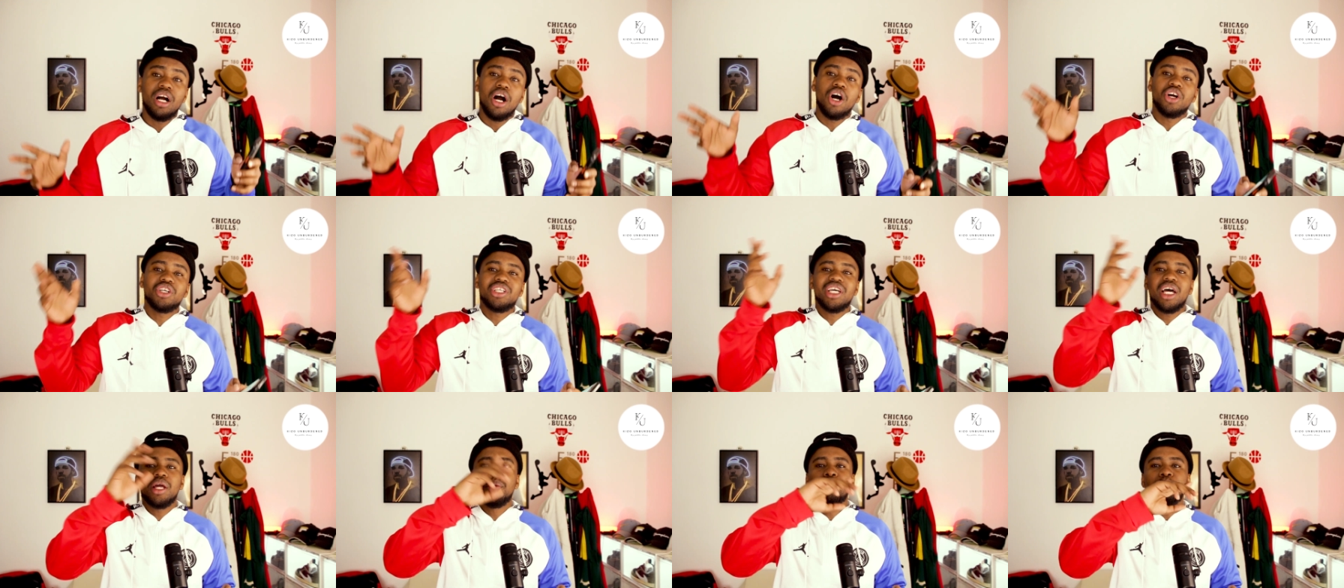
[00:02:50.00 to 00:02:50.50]

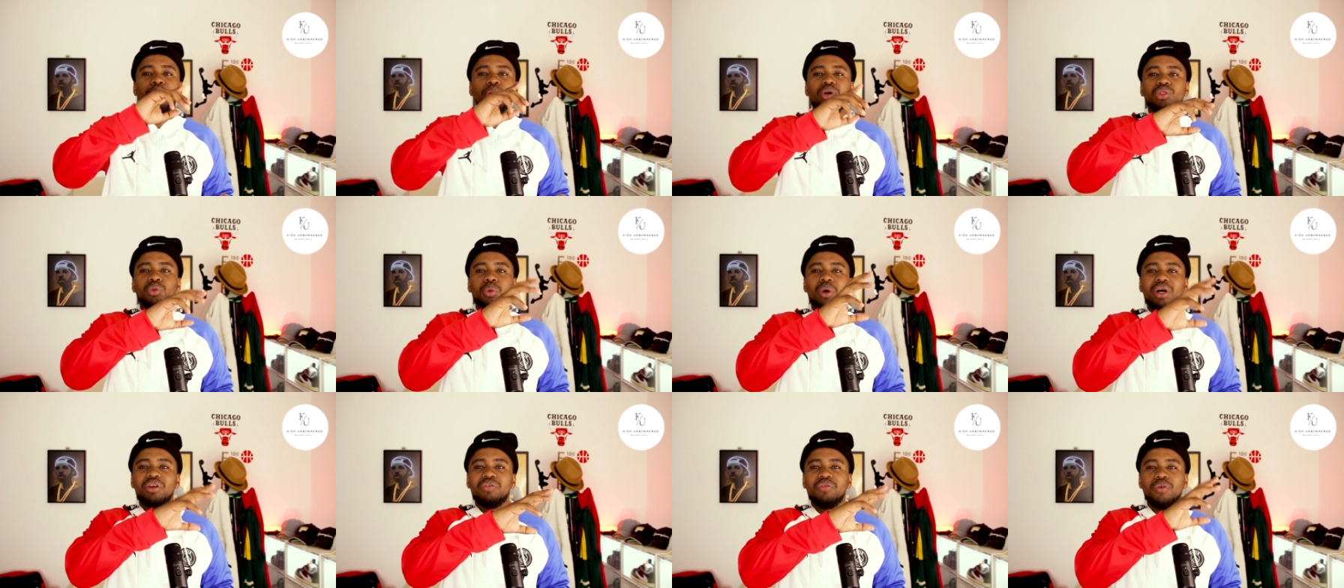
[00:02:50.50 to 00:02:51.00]
and
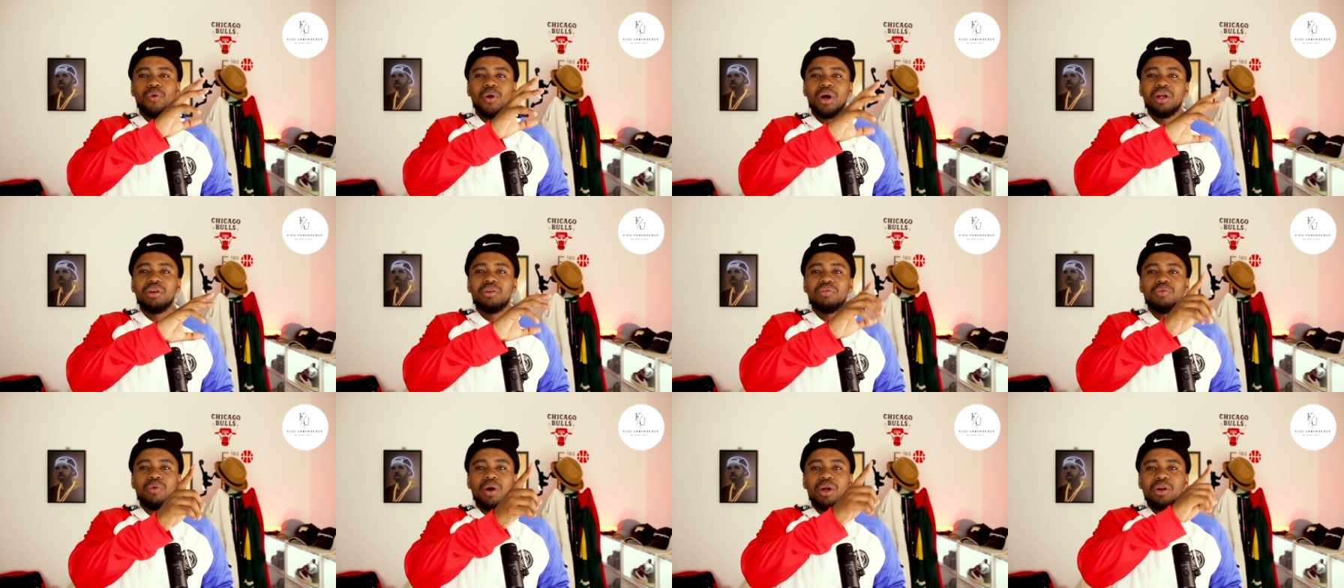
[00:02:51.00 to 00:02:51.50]
post one
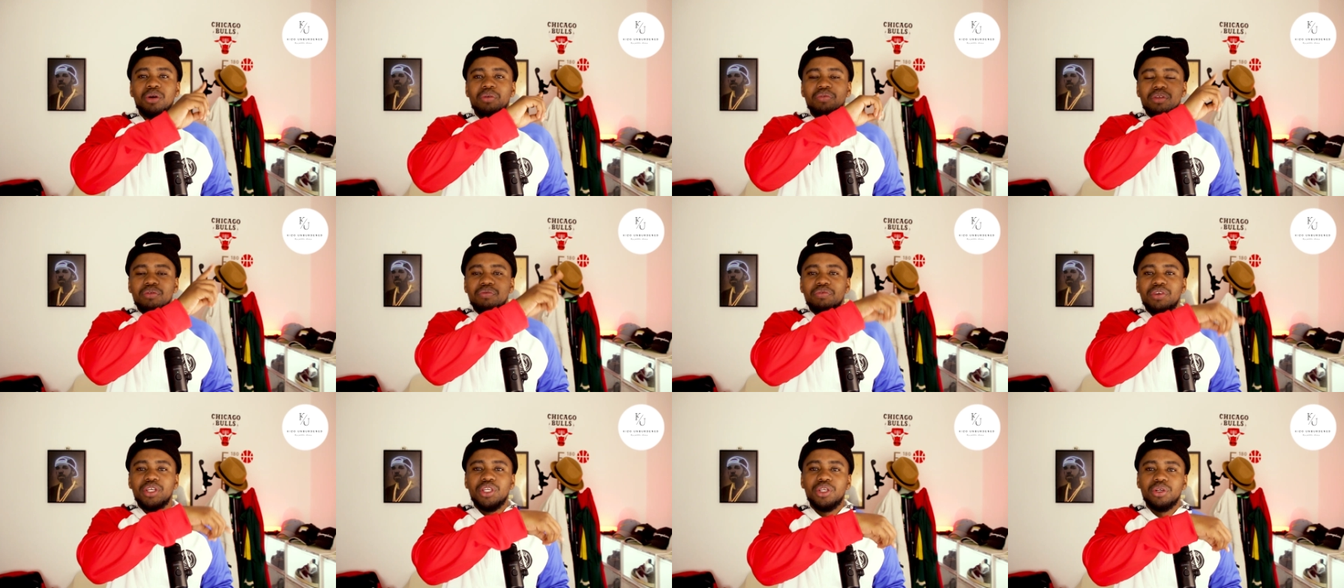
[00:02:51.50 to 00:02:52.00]
of
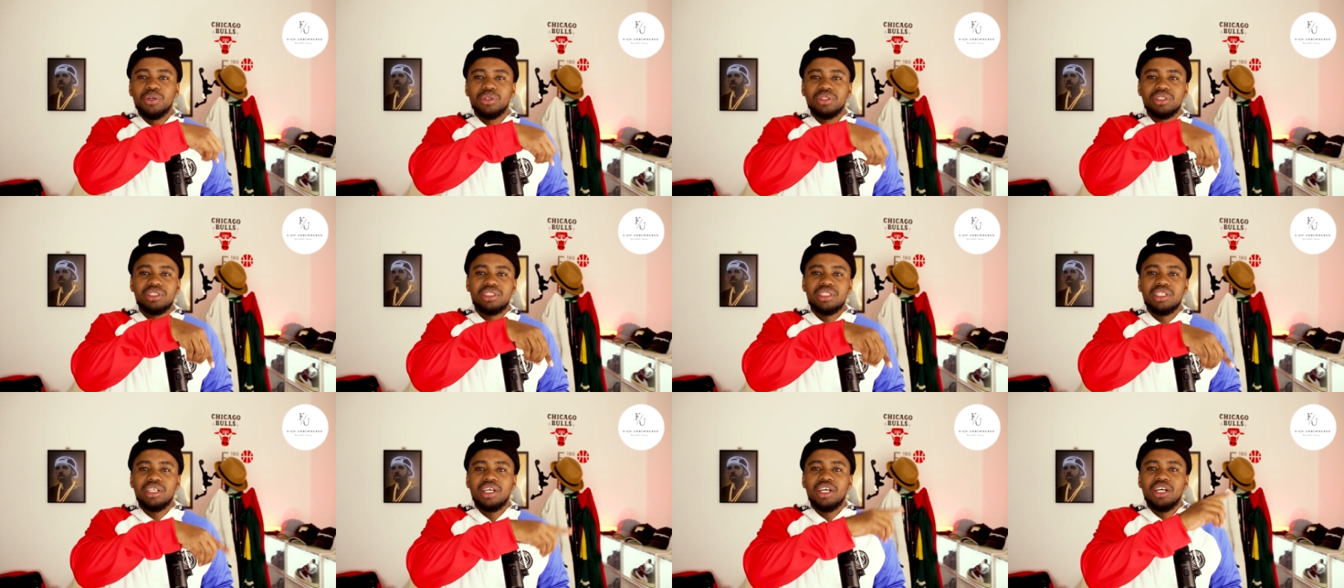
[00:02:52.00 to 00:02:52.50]
the
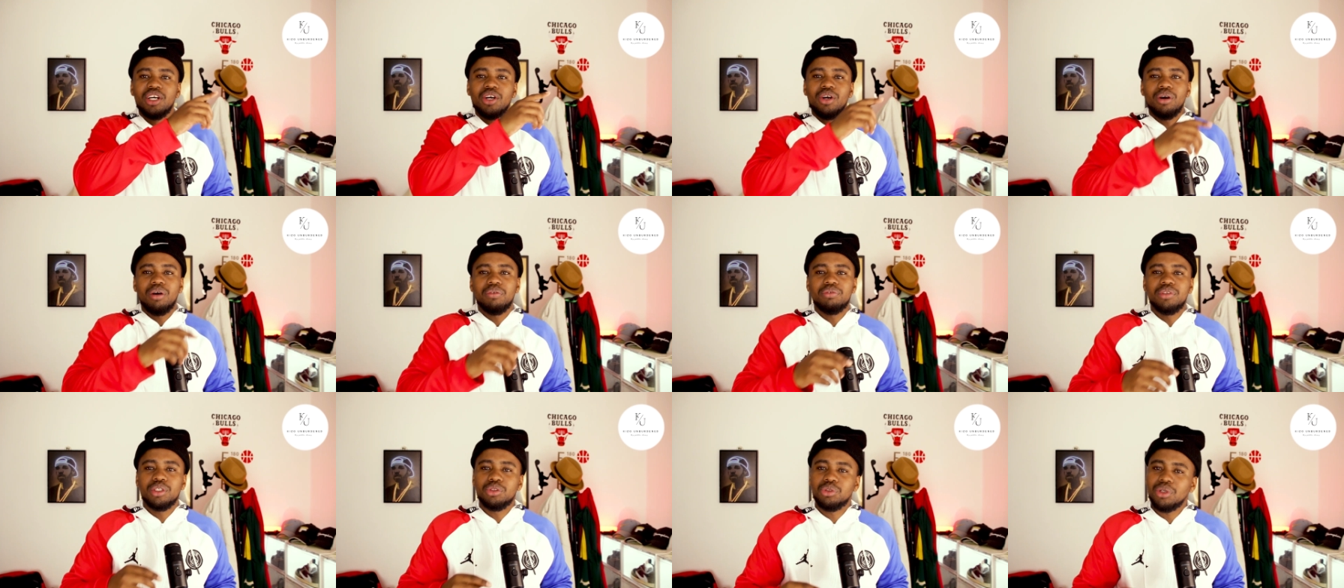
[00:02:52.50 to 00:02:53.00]
videos
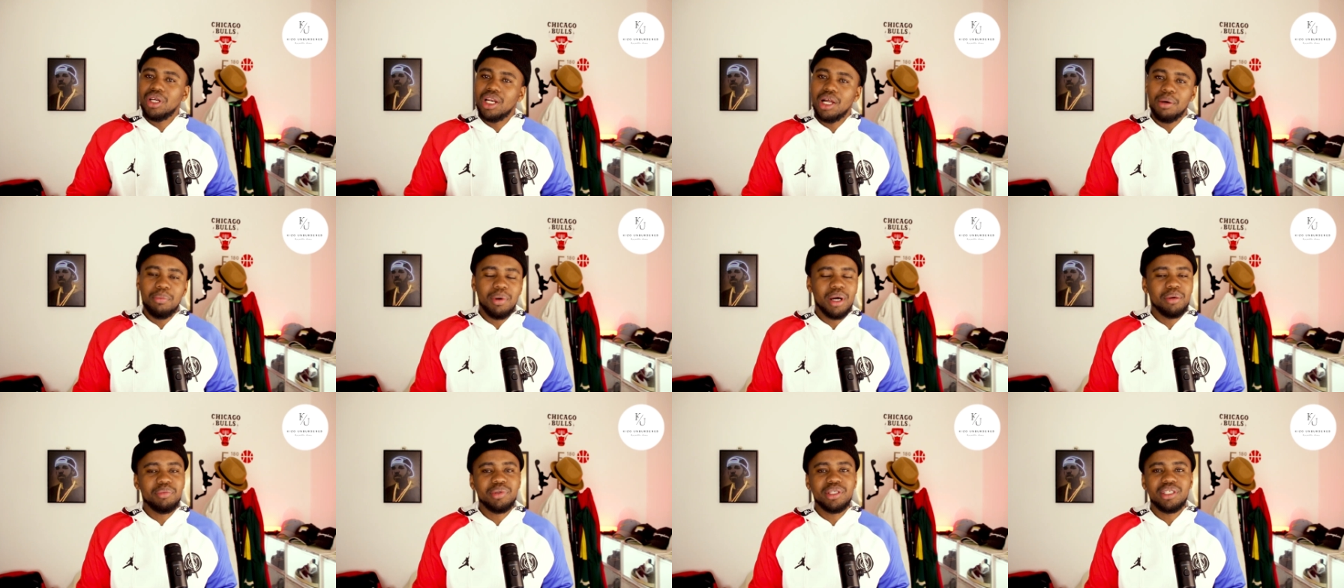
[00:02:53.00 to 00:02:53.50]
of the
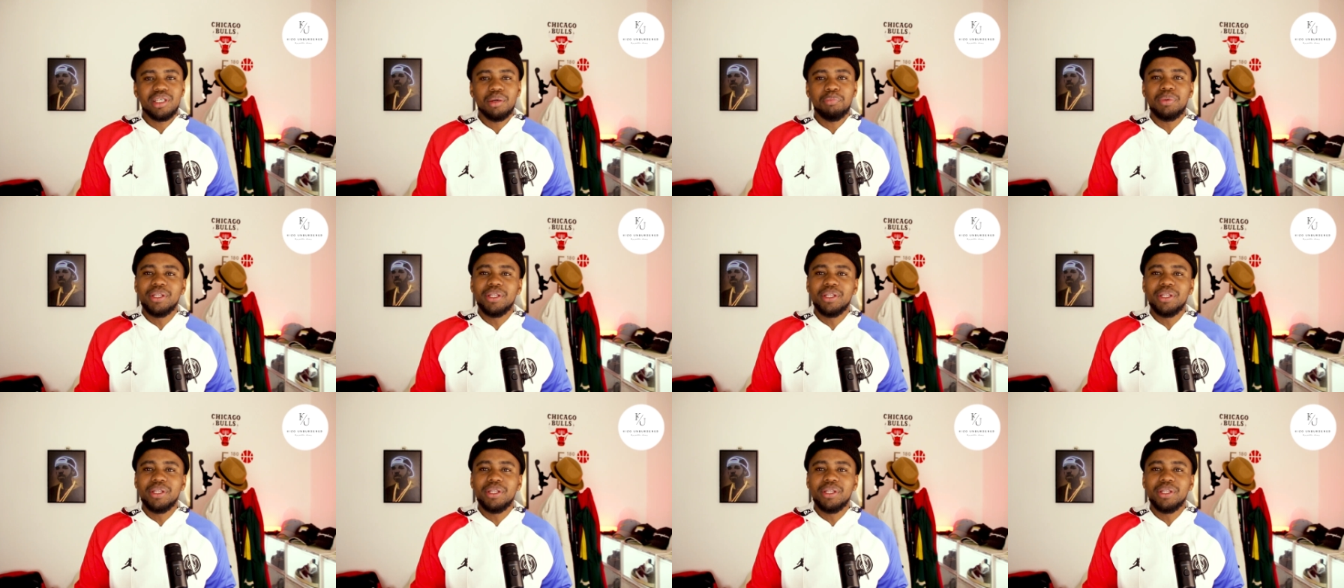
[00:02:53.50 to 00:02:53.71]
Chwalabami here.